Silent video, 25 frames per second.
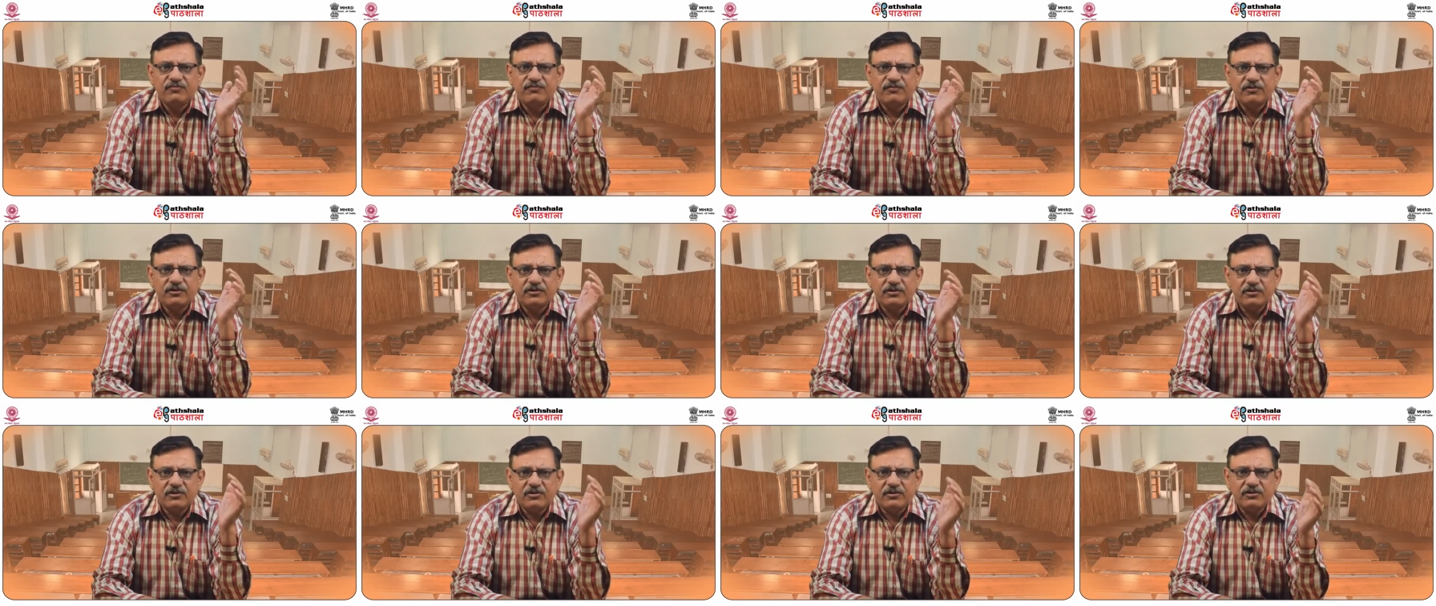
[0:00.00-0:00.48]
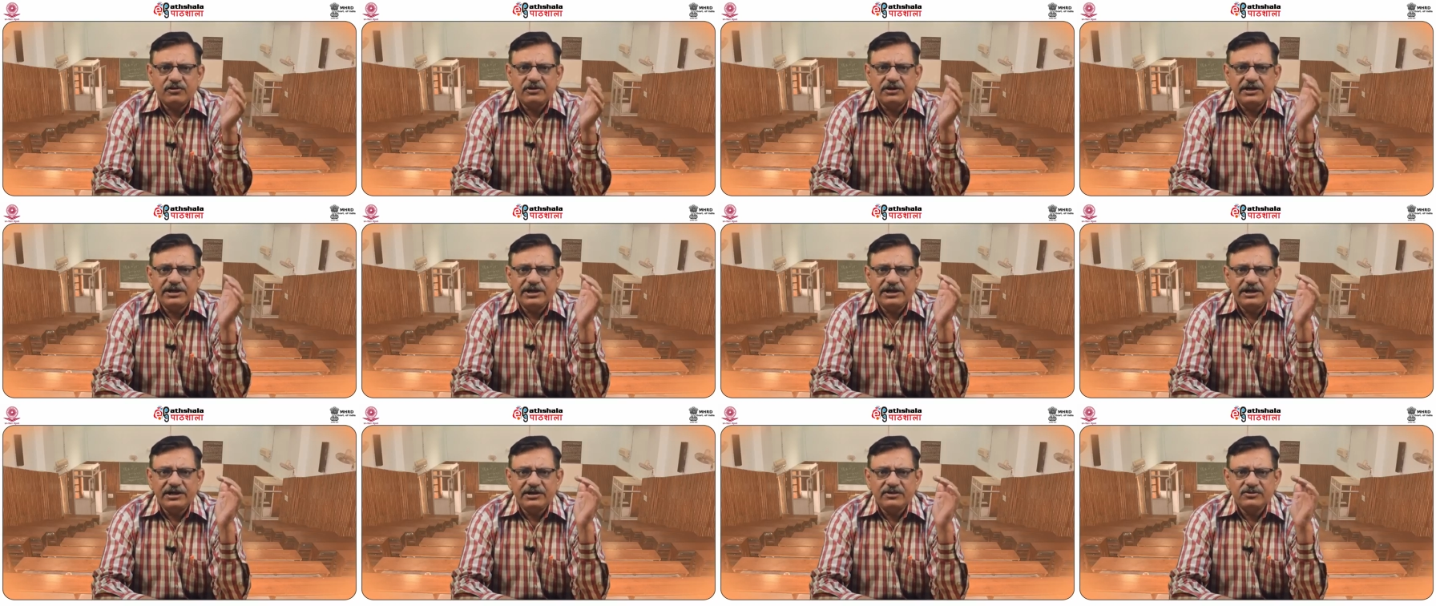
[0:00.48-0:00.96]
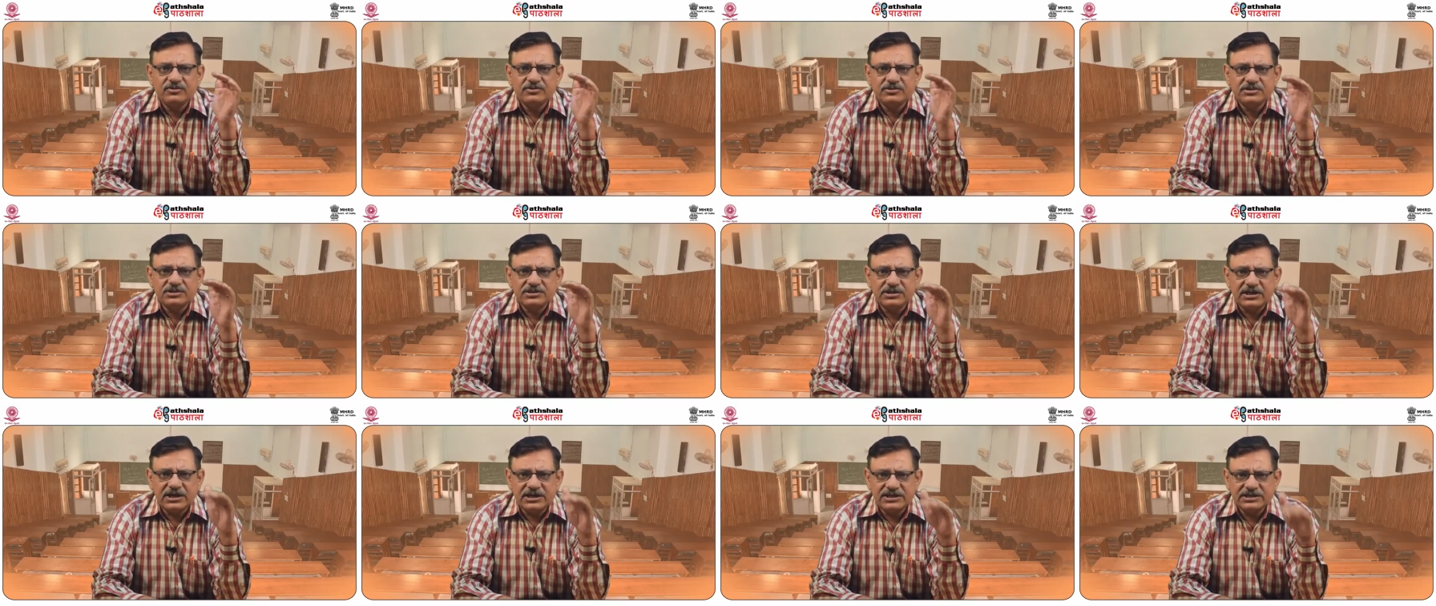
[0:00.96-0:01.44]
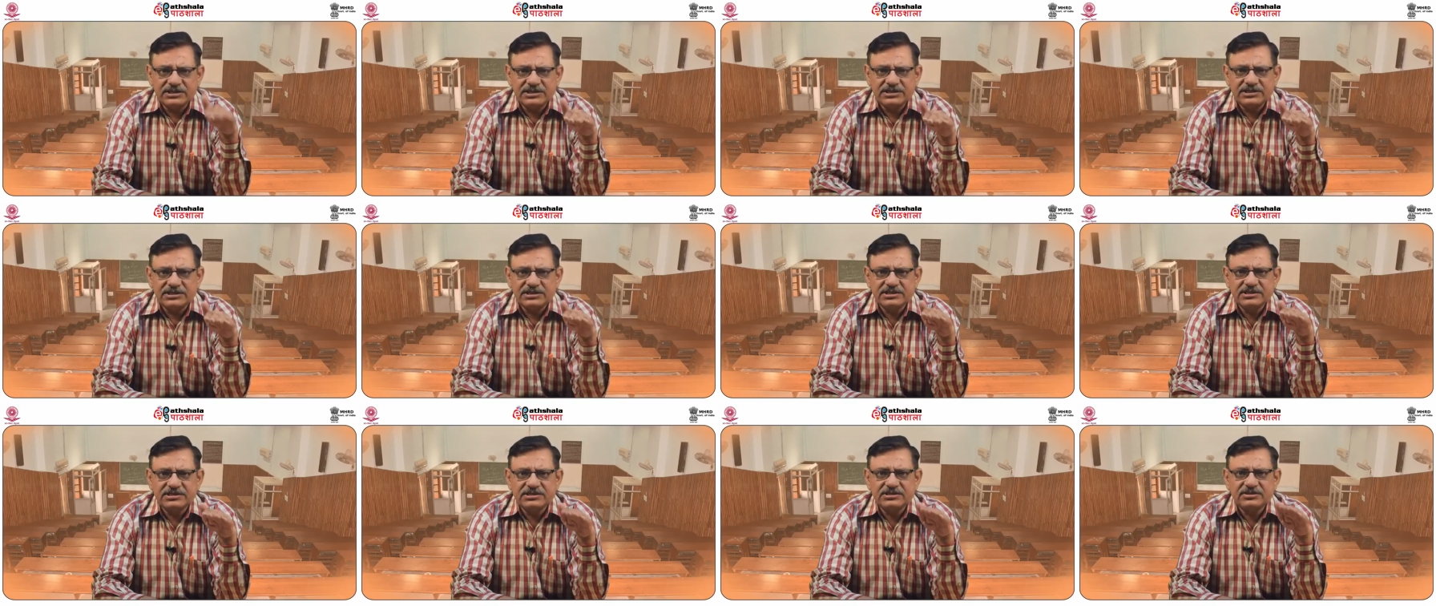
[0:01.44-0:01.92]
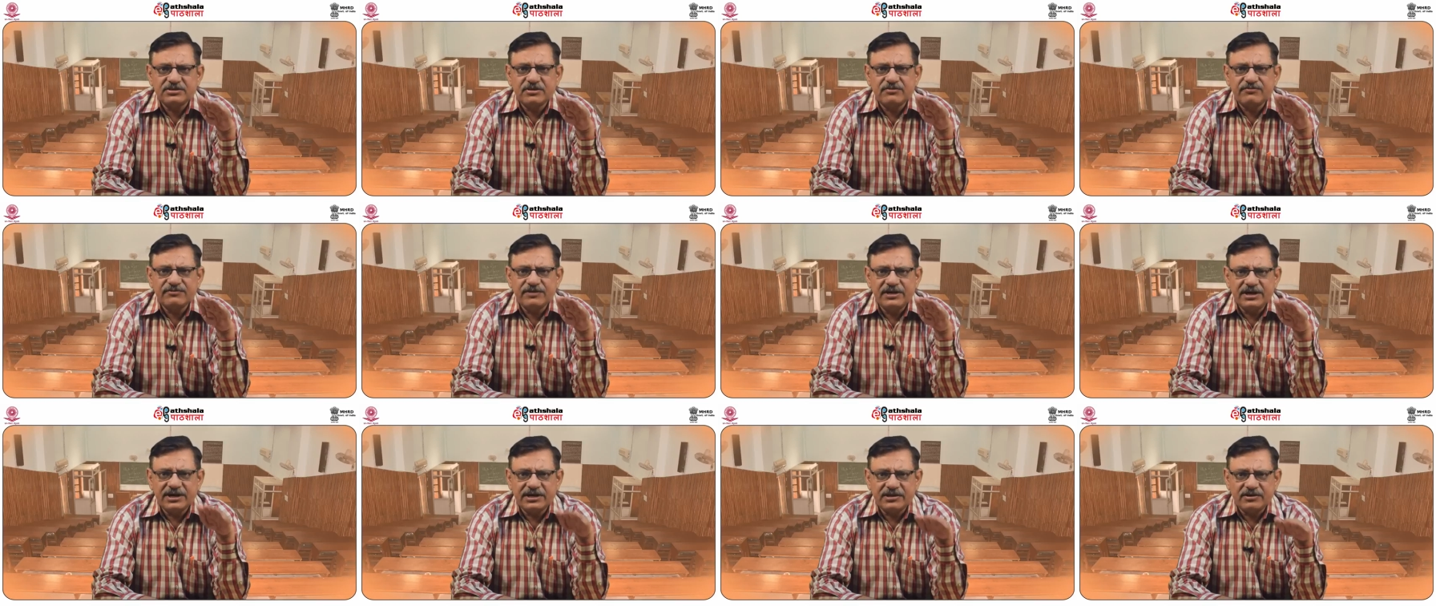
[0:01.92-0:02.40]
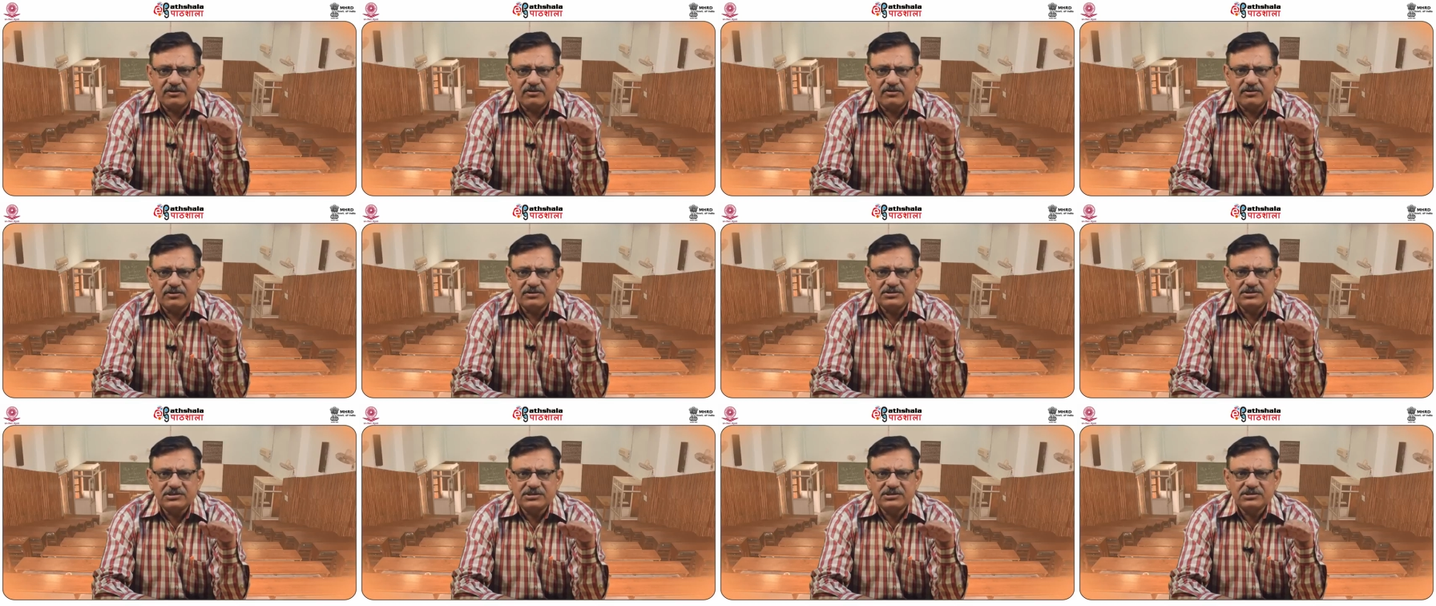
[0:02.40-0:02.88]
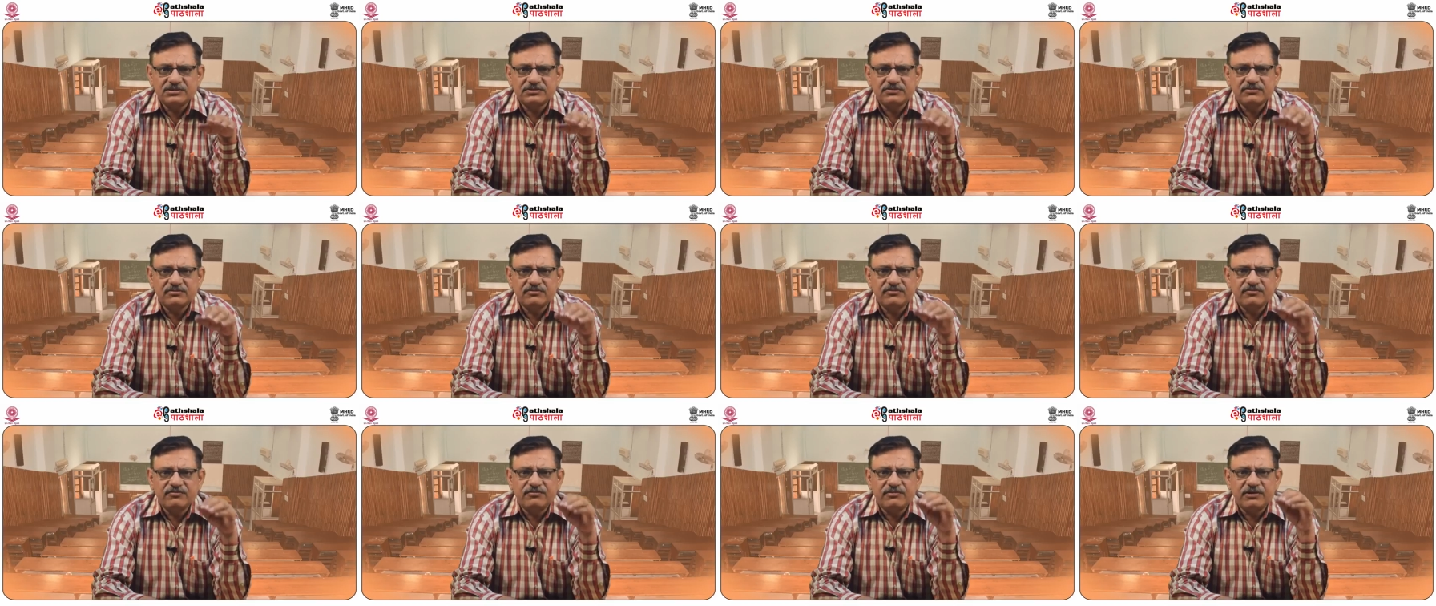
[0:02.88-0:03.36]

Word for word: photon induced transitions of electrons